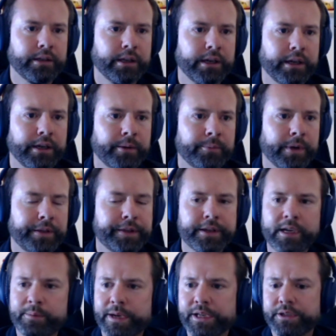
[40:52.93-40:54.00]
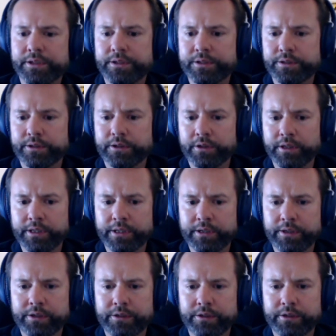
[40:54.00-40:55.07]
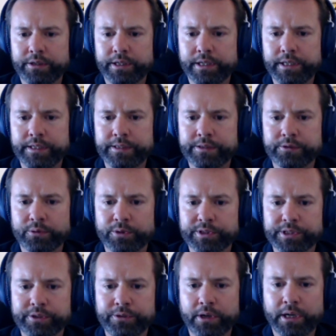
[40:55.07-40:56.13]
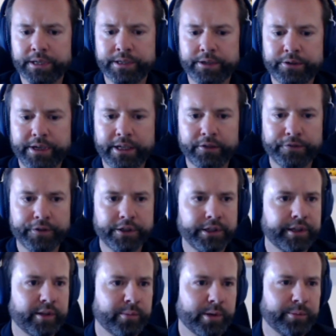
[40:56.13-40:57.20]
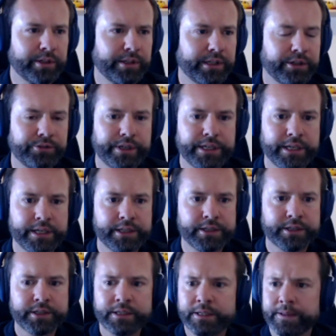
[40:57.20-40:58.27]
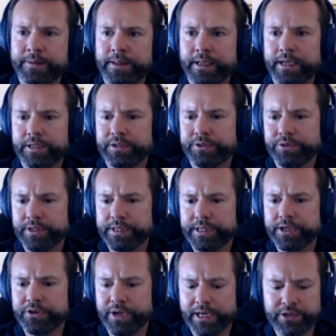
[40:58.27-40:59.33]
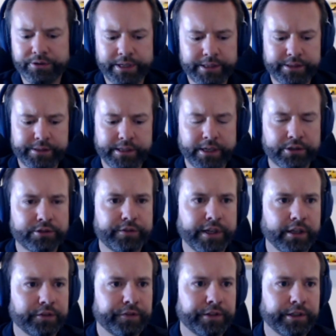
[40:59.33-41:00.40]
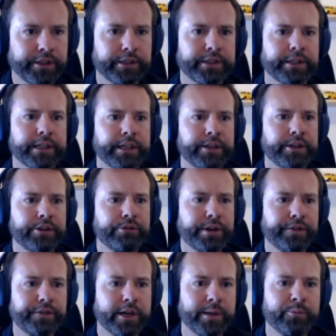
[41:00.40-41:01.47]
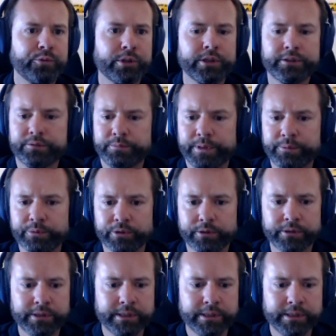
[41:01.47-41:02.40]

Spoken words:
I think I mentioned earlier, it is also under alpha at the moment in Redash. As soon as it graduates out of alpha in the reframe world, we will